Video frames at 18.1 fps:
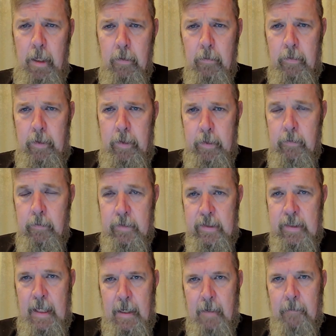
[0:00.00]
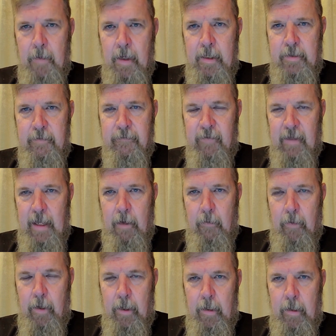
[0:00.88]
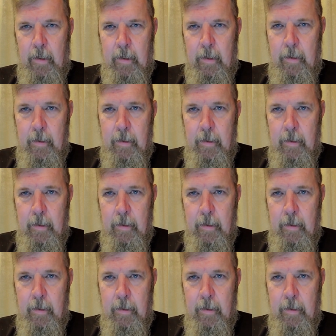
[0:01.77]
don't use that much flour.